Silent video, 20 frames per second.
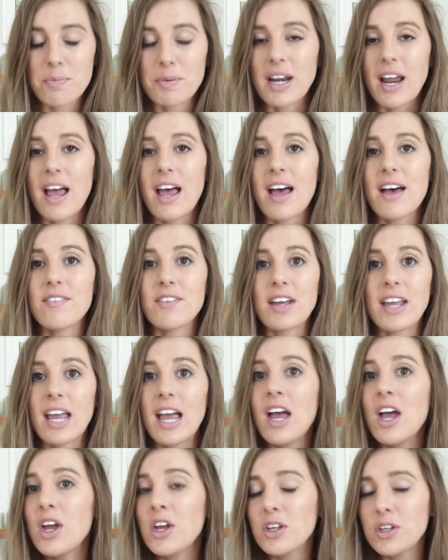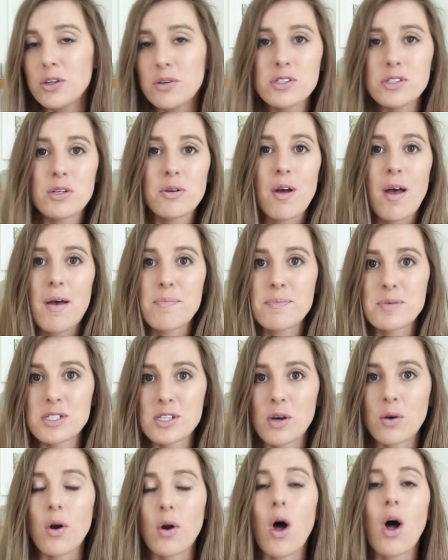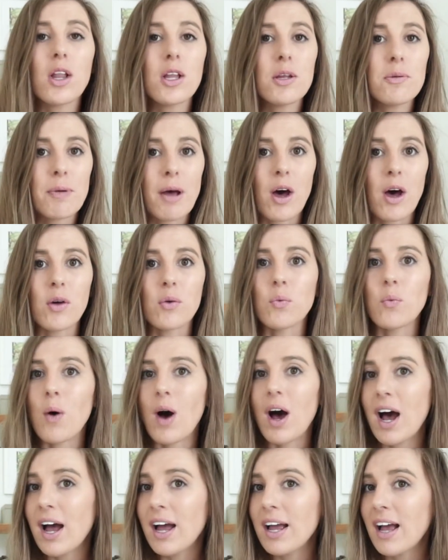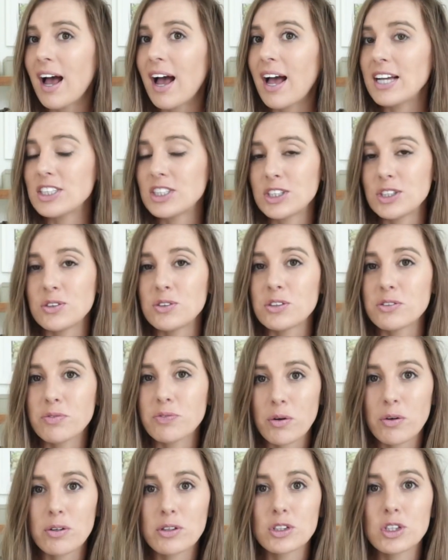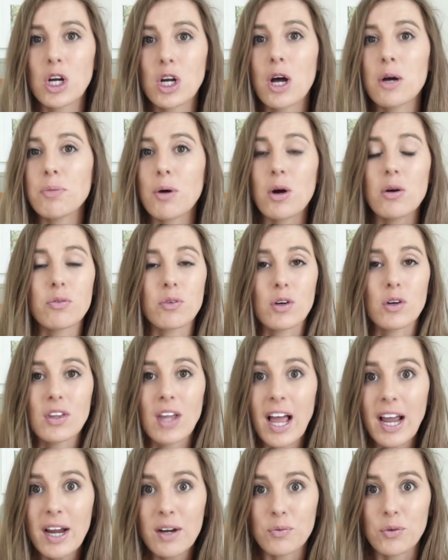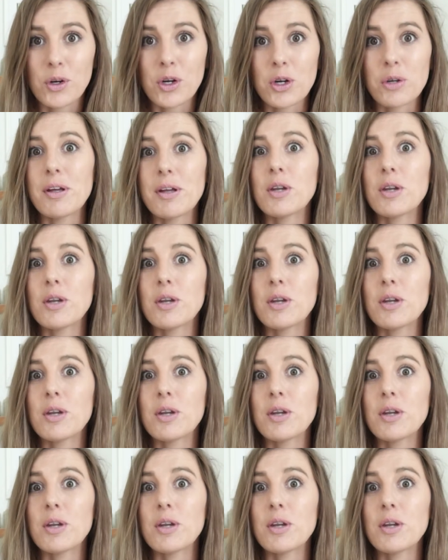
and I have a YouTube episode all about why I choose Photoshop over Lightroom.